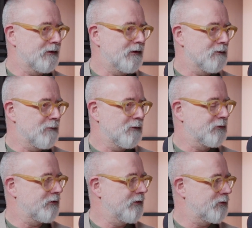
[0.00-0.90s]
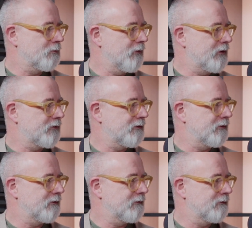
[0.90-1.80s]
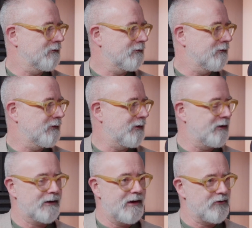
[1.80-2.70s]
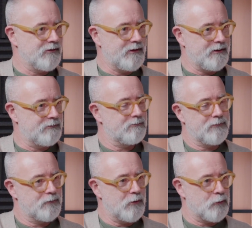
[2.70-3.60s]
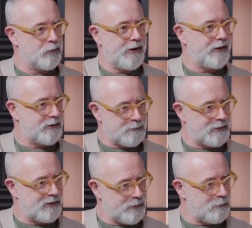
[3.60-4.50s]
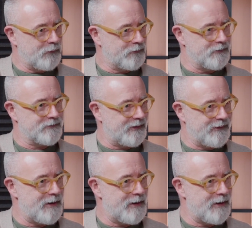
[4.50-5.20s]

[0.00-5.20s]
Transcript: moments of inspiration, and then occasionally throw a grenade in the middle of the bomb and say,